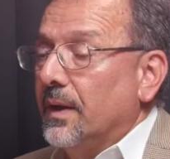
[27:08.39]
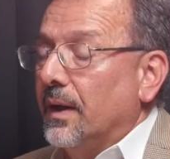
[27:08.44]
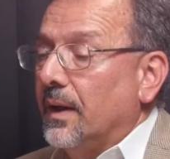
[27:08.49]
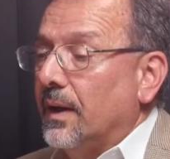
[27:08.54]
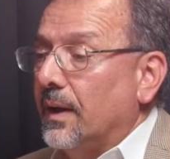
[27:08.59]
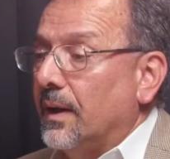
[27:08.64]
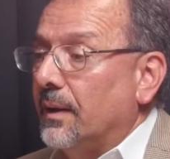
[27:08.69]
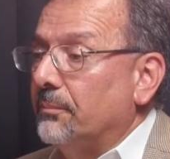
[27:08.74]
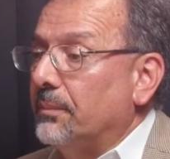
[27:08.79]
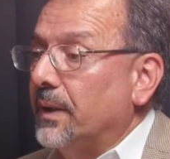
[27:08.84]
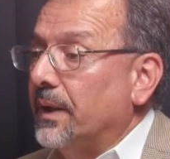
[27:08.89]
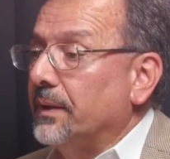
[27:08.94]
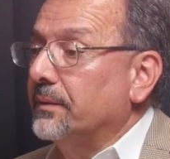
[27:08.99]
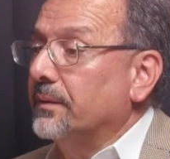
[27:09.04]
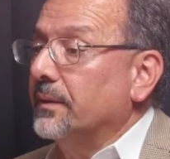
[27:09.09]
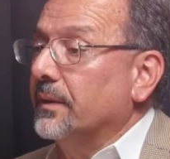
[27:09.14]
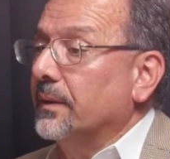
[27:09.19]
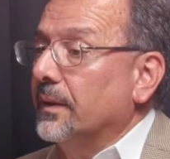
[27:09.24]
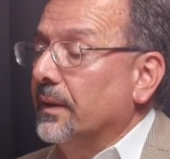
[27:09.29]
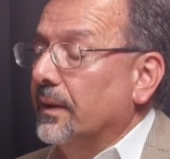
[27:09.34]

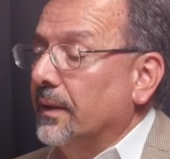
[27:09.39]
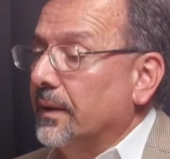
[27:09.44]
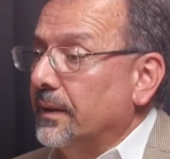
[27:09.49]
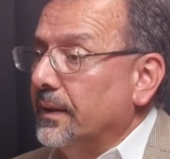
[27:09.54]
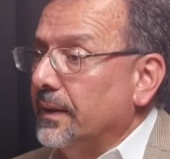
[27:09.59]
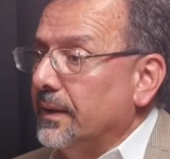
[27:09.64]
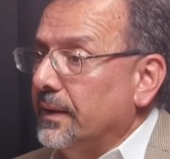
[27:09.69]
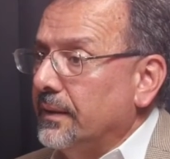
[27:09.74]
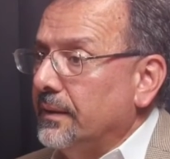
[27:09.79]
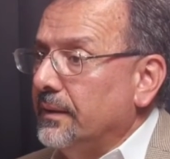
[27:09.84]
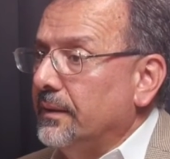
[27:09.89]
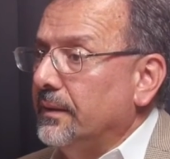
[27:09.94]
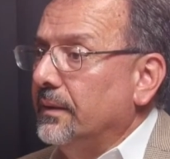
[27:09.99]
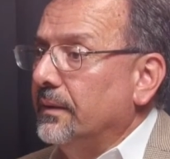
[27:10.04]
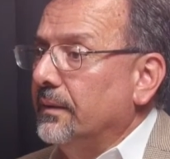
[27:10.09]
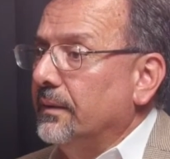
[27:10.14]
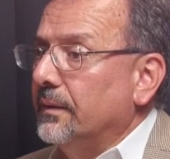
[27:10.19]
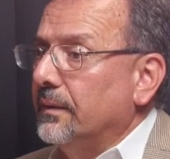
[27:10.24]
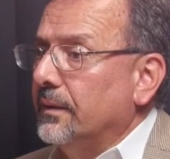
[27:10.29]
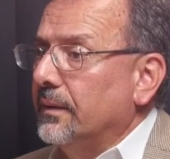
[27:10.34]
But in
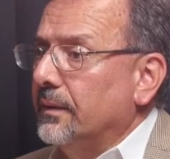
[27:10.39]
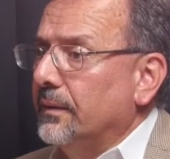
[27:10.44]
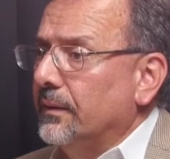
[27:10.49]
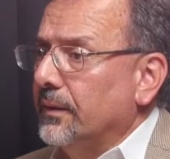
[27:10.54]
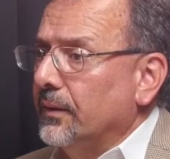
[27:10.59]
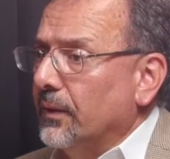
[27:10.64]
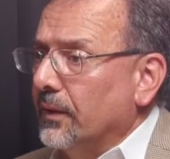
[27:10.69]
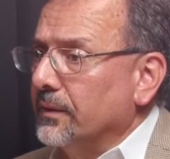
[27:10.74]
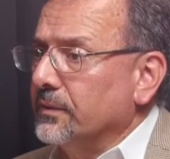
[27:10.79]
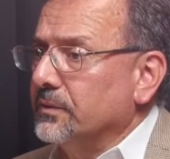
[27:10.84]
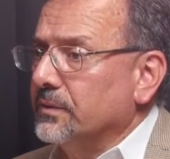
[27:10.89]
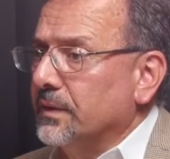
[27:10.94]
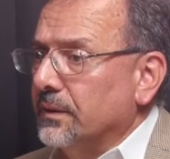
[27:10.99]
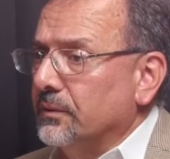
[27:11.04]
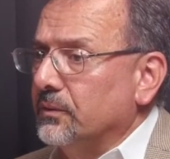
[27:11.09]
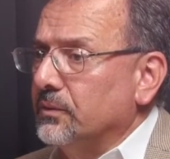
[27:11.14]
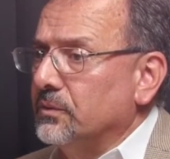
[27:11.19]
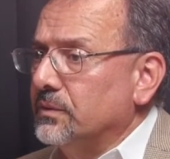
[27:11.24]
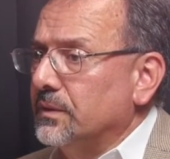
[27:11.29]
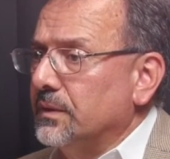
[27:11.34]
the Arc of St.
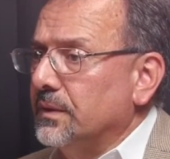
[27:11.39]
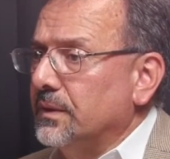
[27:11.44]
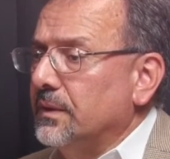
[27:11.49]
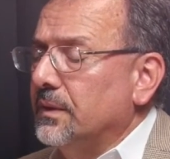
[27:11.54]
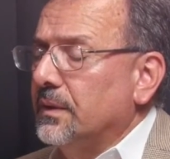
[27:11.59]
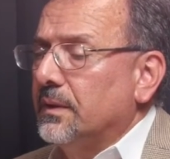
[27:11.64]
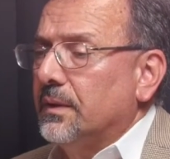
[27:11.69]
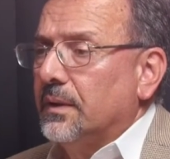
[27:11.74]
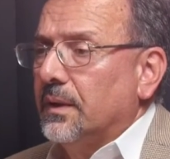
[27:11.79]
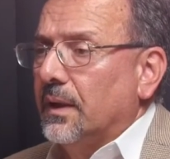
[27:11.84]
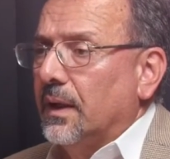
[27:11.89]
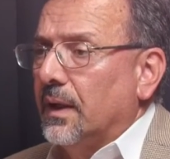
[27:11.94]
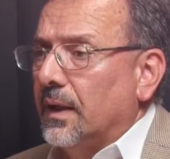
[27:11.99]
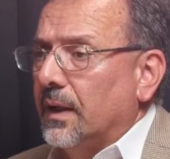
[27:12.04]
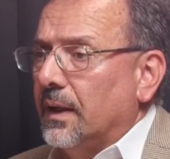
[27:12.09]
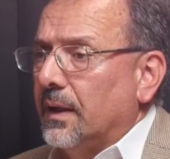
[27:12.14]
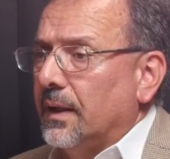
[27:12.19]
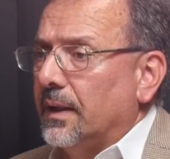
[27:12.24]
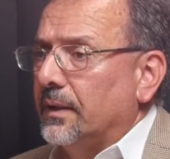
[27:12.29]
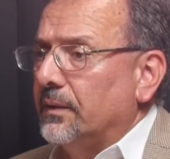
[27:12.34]
Lucie
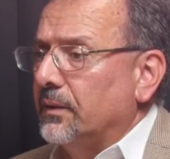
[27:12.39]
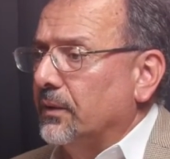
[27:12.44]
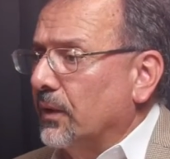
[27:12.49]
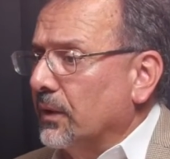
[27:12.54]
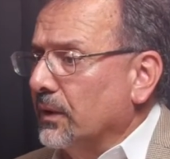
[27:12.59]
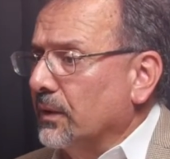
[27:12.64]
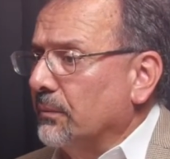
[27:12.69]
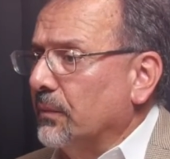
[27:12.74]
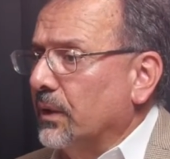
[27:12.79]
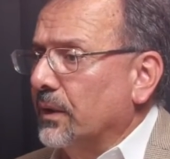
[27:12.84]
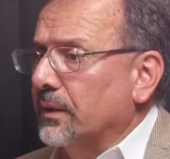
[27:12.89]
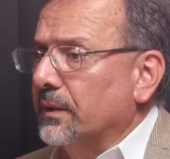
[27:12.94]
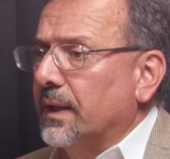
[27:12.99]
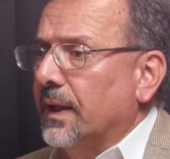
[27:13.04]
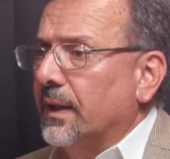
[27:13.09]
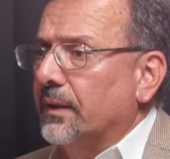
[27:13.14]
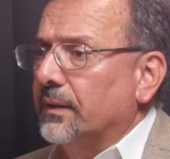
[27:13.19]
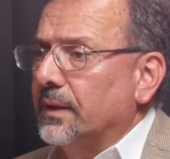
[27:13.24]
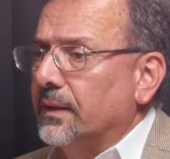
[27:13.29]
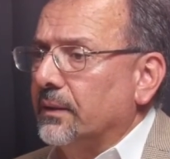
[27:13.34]
and the Arc of Martin
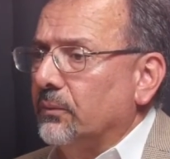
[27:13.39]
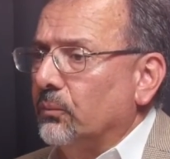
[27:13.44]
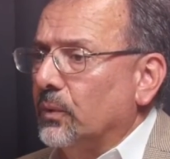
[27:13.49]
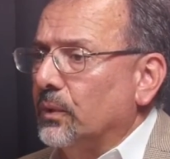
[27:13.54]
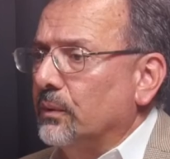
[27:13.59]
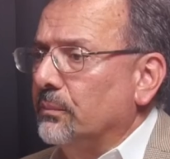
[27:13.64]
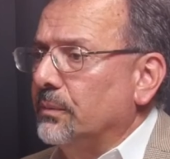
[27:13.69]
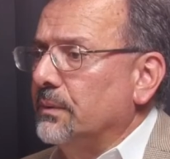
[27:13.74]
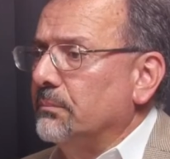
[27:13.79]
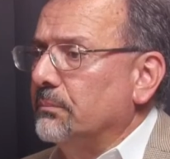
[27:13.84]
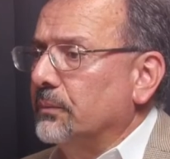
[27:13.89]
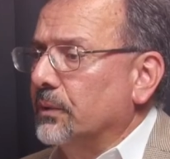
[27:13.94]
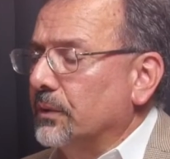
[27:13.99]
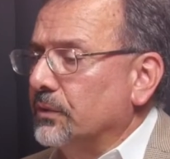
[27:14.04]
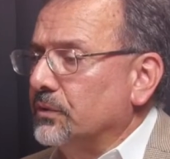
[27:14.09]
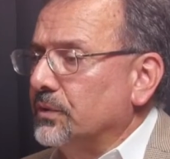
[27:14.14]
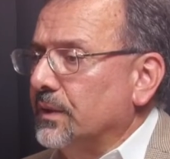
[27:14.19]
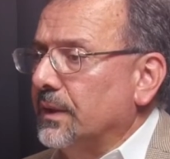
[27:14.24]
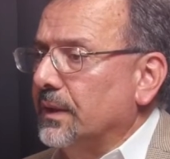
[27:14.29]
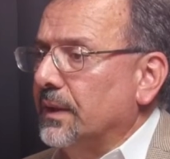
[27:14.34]
County will be
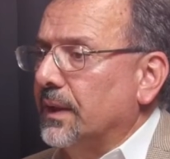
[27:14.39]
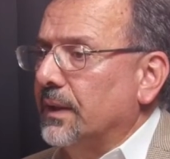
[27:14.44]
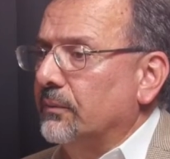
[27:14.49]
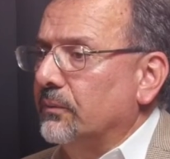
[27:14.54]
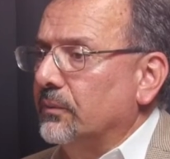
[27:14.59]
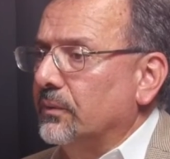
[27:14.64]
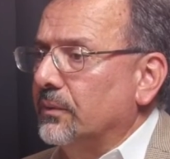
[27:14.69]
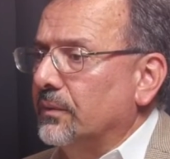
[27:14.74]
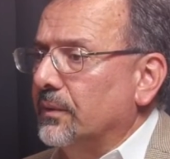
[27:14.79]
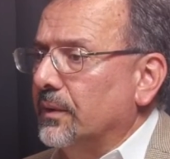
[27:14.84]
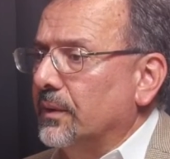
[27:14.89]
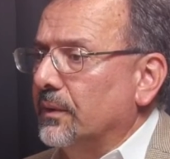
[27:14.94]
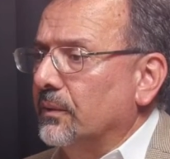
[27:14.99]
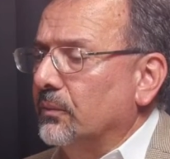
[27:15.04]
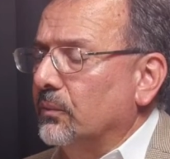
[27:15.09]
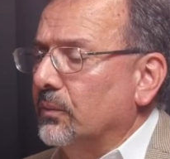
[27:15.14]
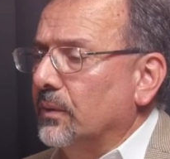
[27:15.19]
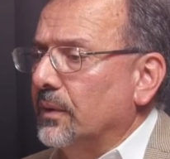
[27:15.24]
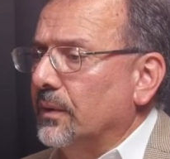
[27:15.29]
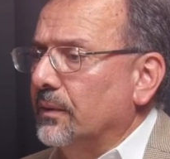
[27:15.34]
merging, and
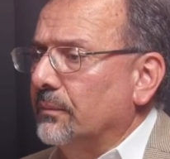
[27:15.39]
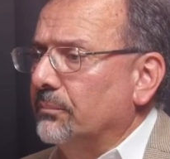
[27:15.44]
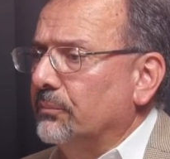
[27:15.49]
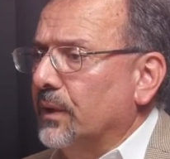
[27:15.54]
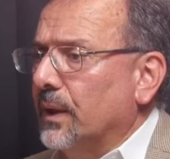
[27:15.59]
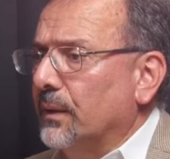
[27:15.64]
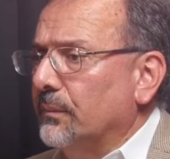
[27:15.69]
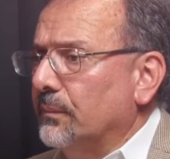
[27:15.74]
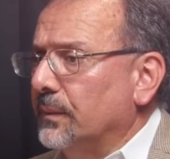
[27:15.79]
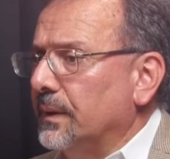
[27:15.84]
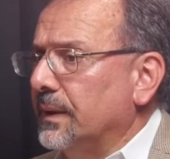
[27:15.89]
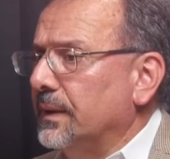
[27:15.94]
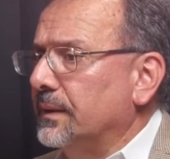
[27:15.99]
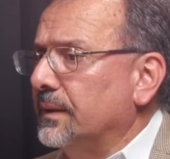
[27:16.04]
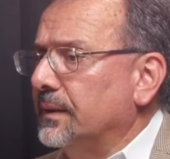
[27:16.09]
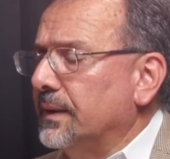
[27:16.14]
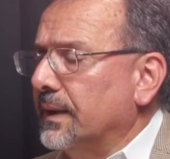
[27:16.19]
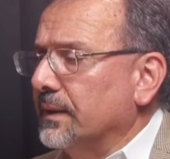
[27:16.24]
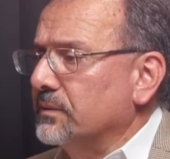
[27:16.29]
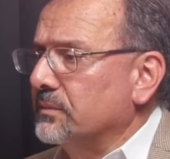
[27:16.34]
probably in
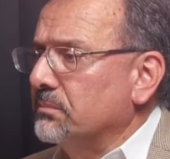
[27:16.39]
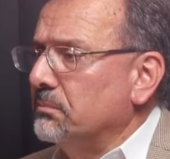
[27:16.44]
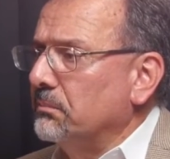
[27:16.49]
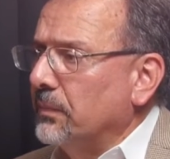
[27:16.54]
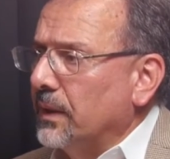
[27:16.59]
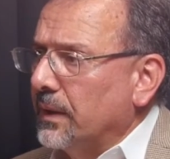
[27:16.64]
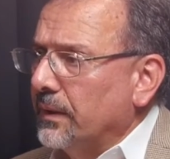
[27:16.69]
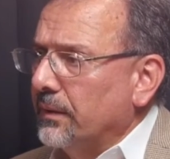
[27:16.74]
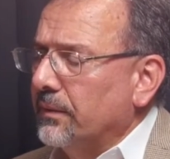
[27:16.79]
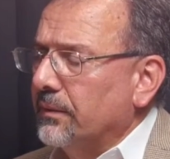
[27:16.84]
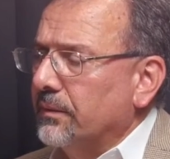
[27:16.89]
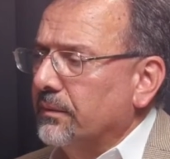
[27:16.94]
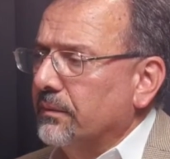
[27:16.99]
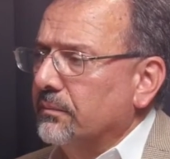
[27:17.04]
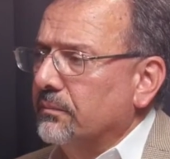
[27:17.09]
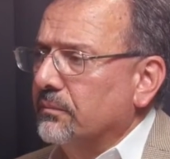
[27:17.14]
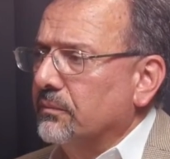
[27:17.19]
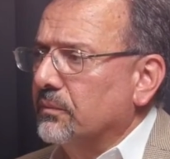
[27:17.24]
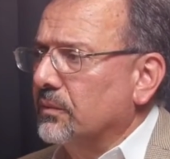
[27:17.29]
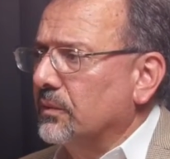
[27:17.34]
the next month
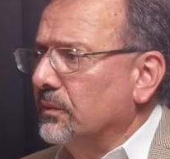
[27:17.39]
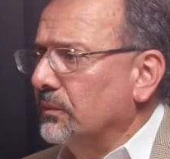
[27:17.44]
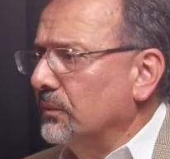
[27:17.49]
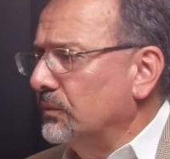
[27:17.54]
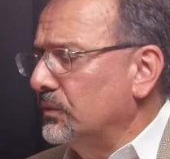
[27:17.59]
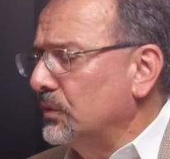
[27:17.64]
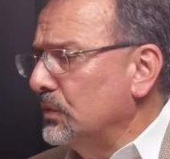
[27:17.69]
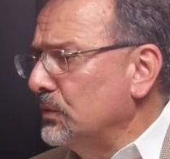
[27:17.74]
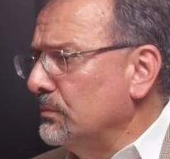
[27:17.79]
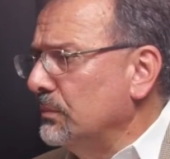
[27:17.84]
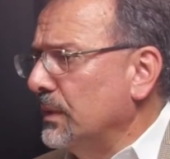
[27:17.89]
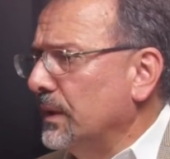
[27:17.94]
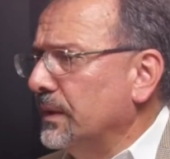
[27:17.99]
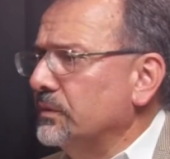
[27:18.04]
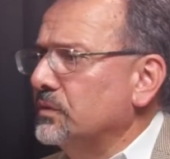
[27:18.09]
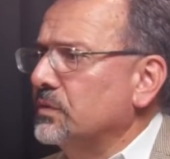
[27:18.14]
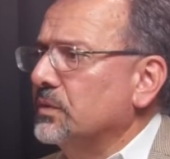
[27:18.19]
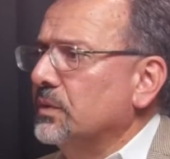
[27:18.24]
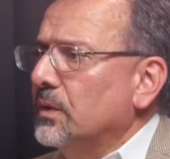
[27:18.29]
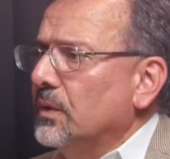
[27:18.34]
to 2
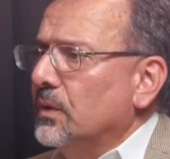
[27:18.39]
months,